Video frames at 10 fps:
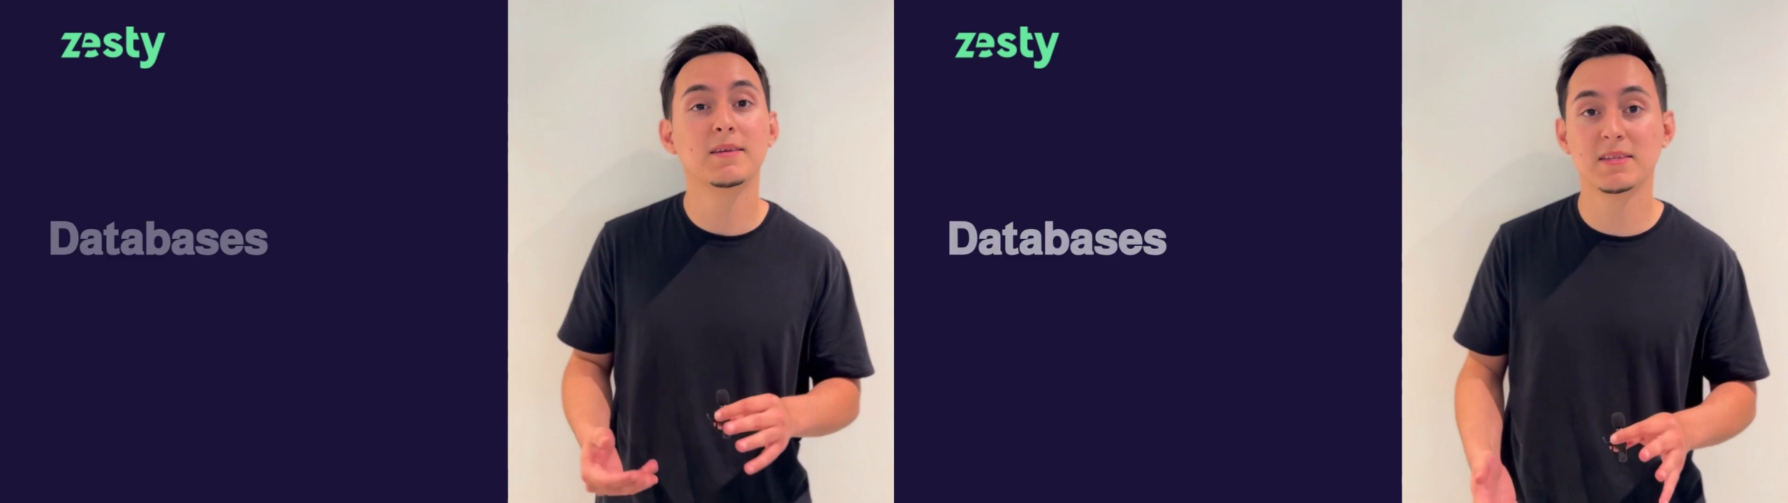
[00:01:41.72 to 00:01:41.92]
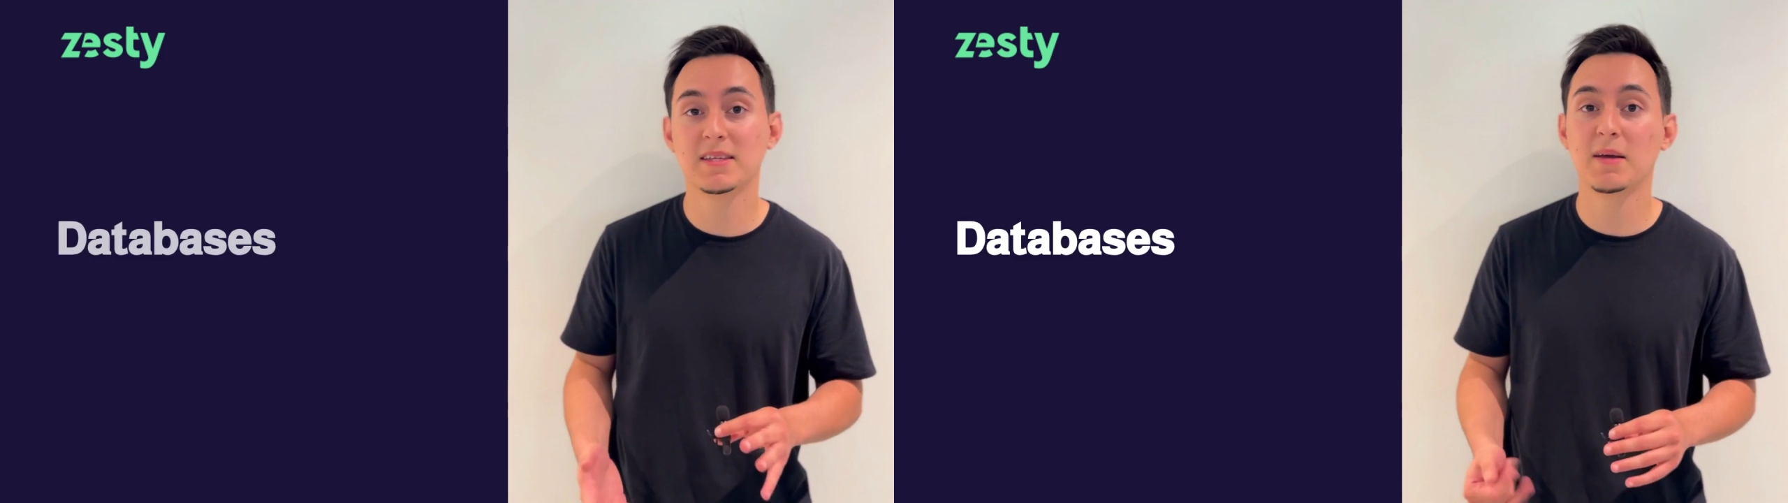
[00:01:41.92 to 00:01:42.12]

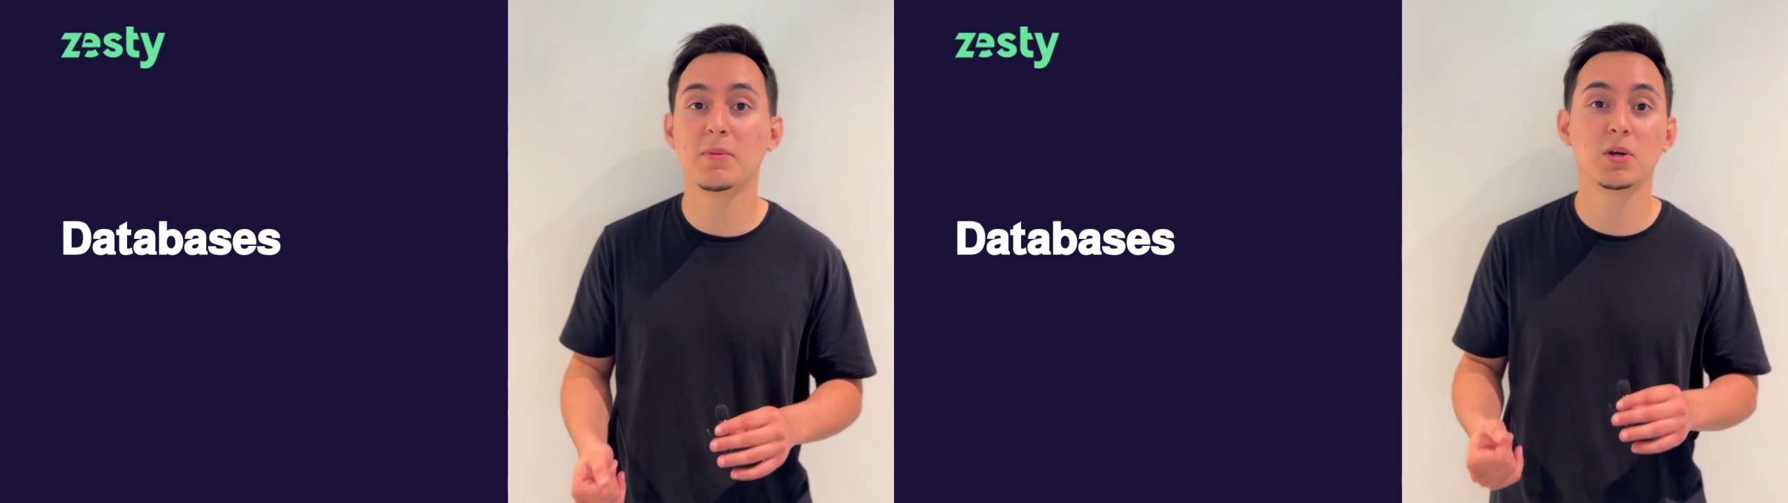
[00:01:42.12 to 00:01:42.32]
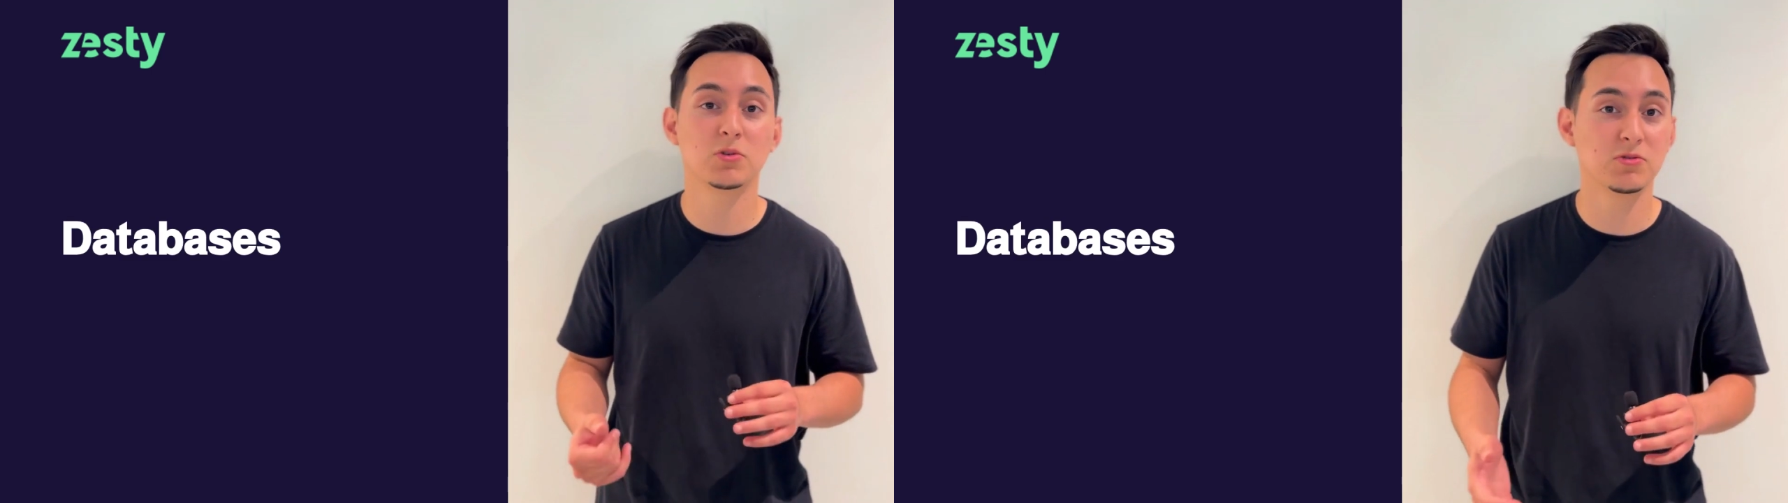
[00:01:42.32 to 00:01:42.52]
Same
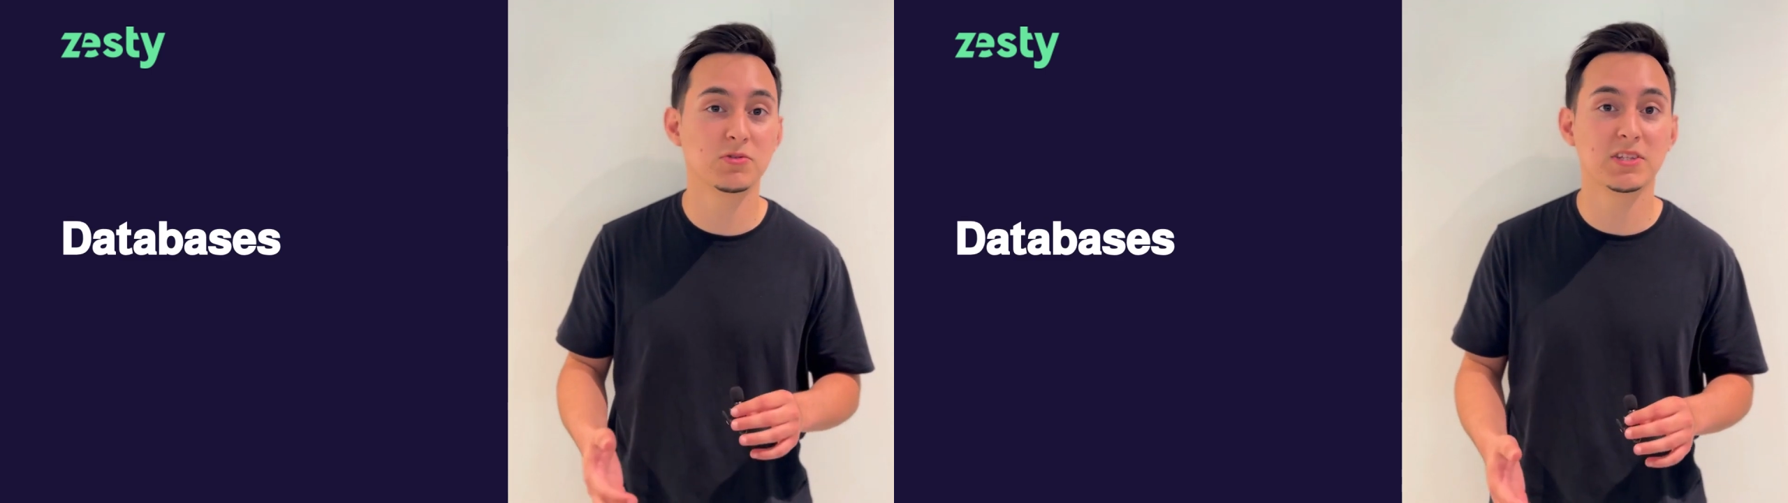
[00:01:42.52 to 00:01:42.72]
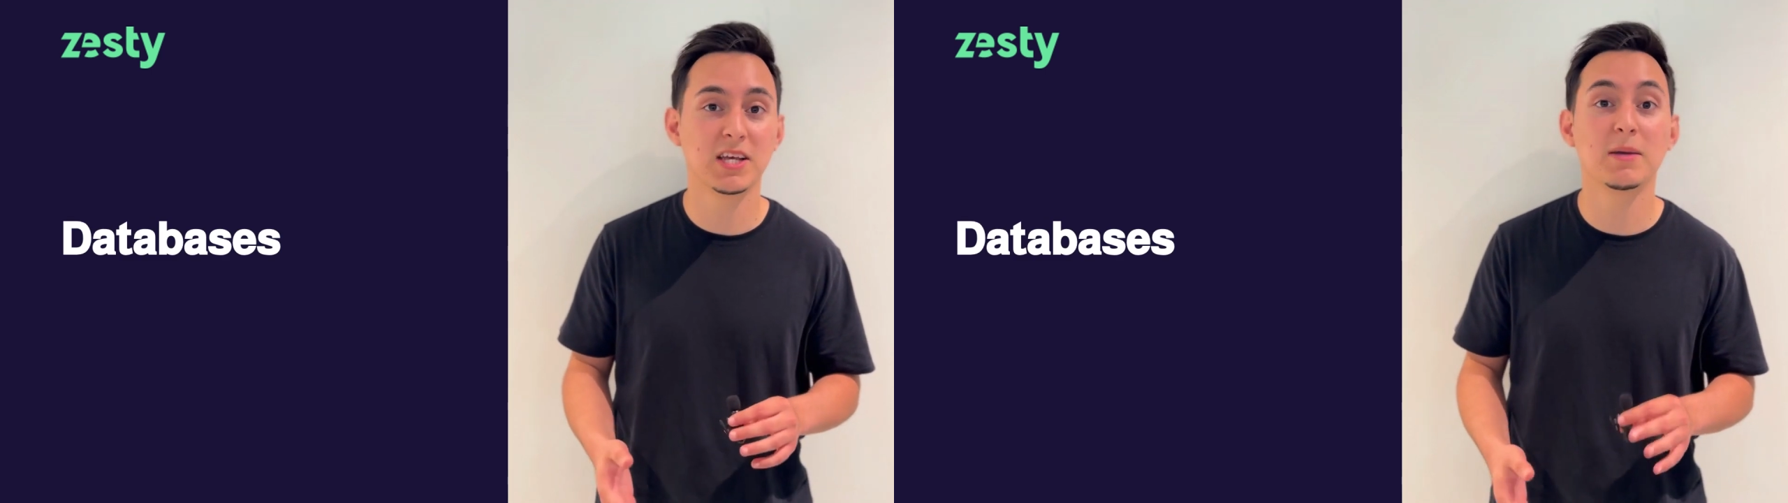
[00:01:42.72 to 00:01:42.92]
goes
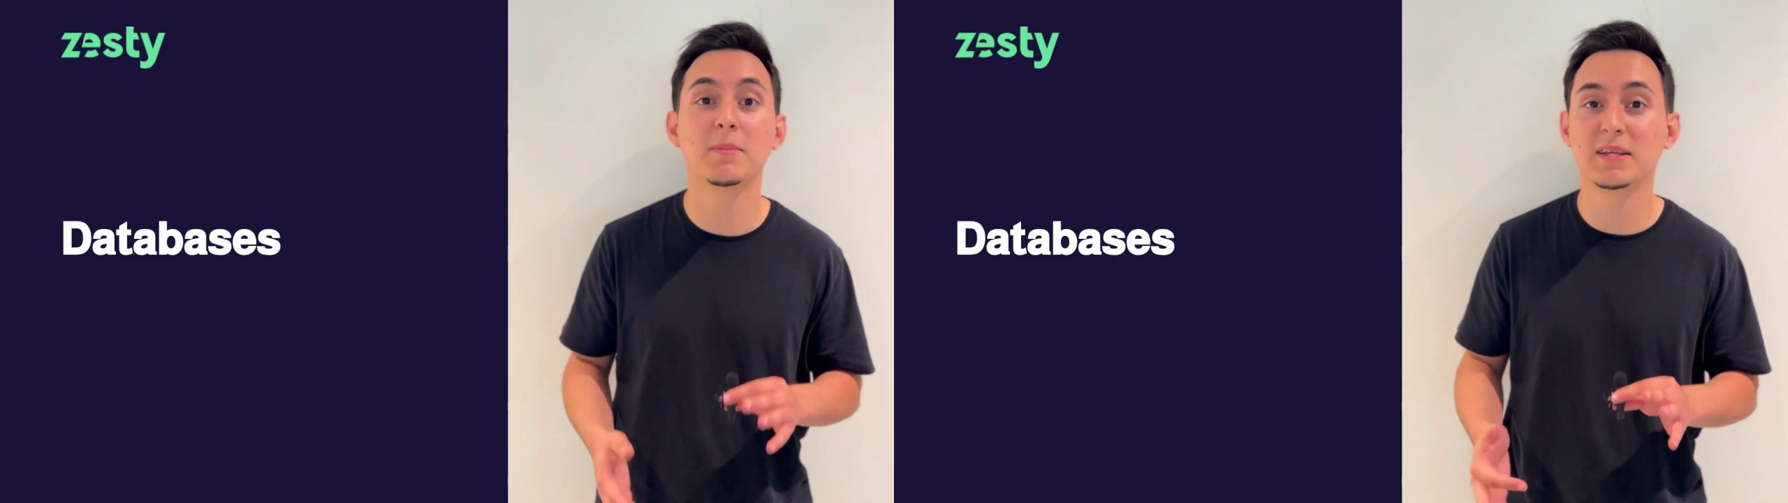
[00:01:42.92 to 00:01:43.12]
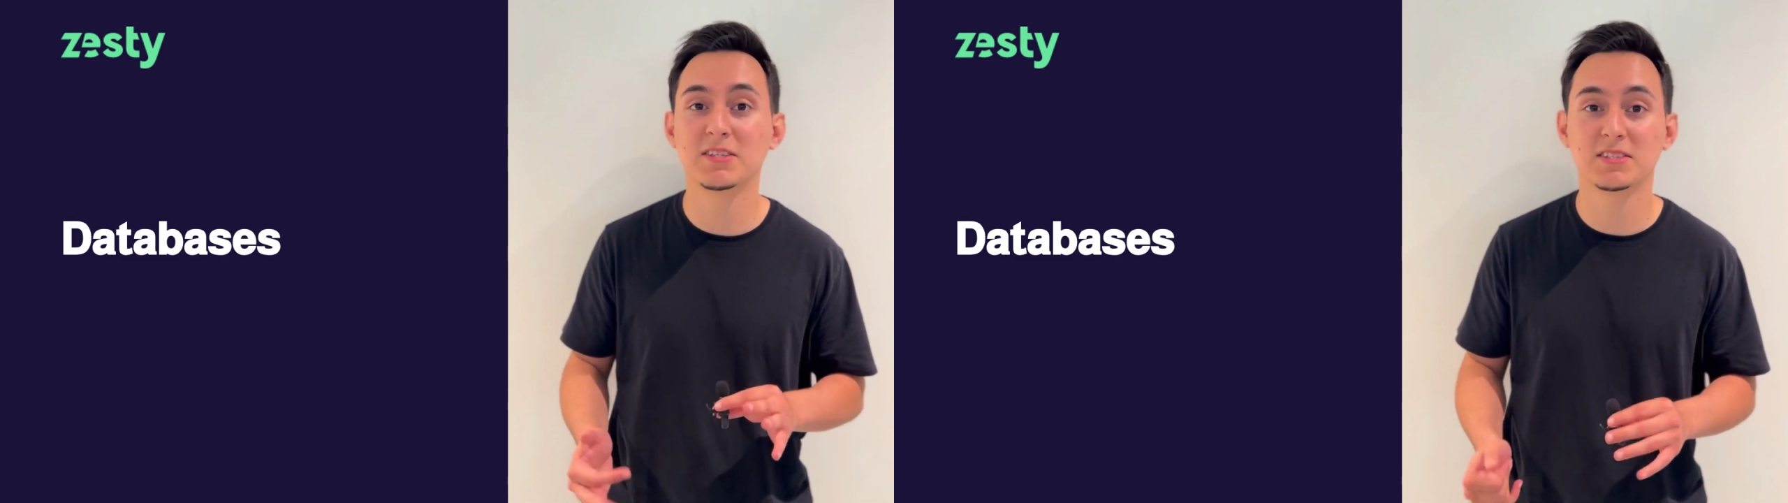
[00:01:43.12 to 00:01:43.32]
for
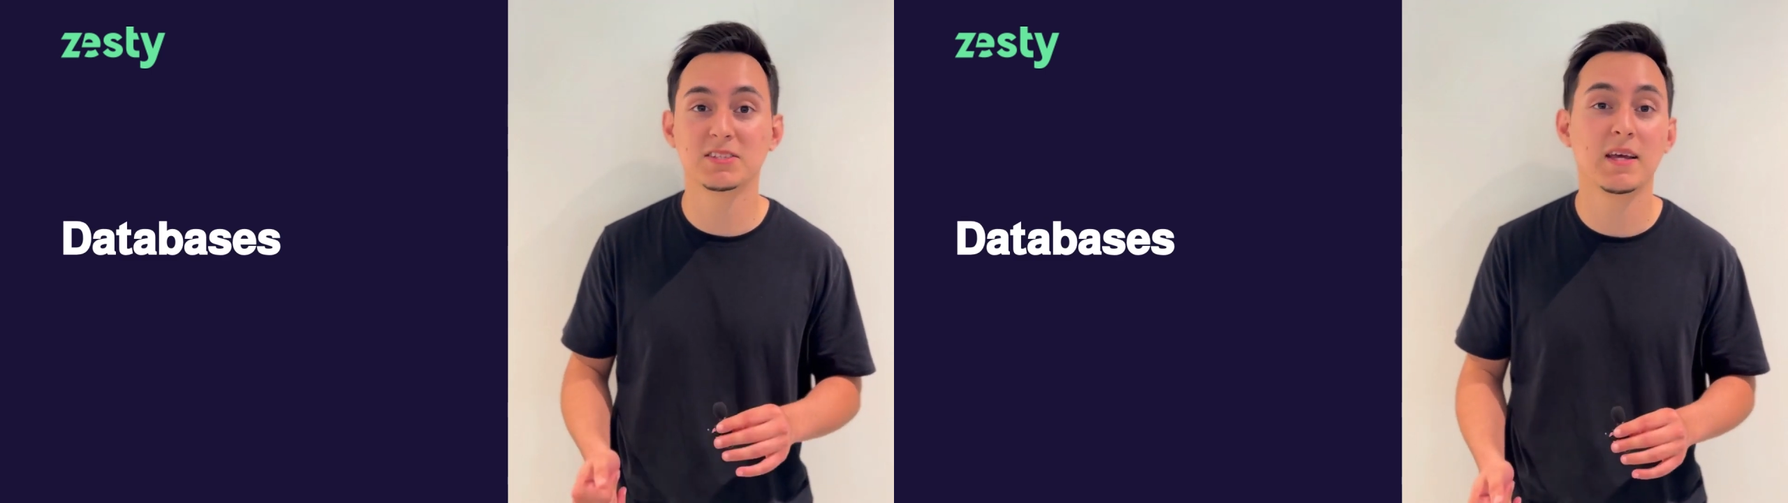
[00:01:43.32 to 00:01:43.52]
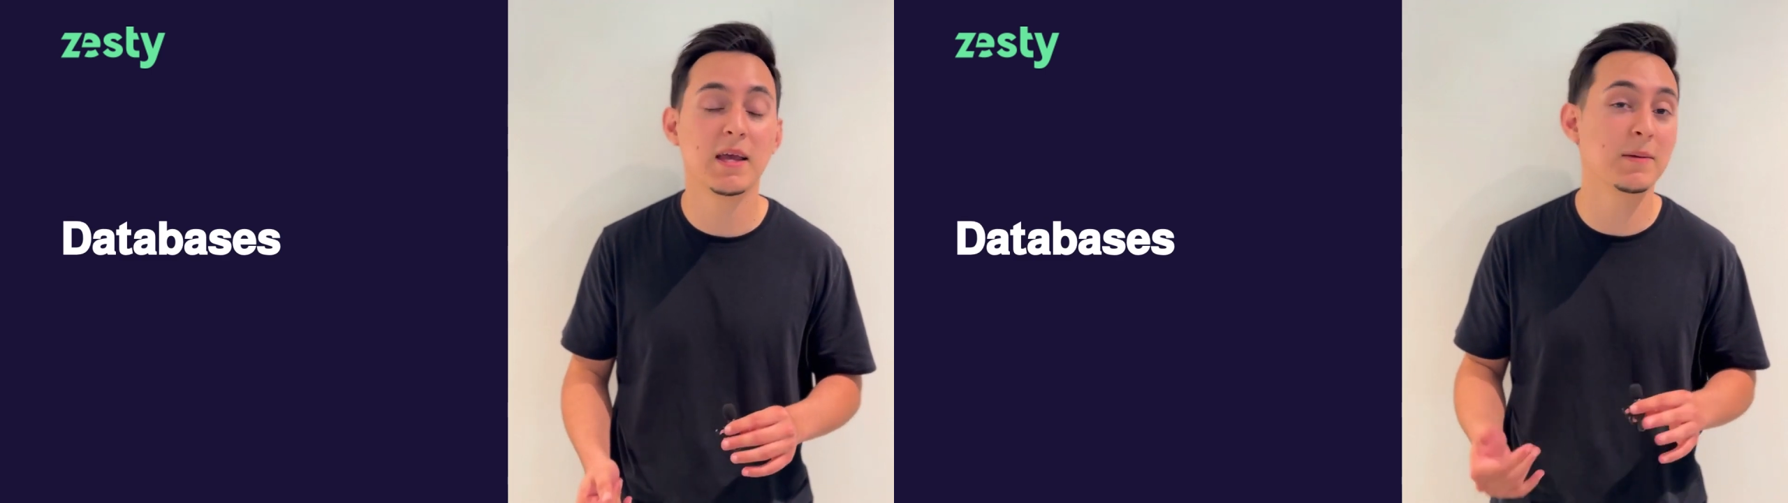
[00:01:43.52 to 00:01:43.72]
databases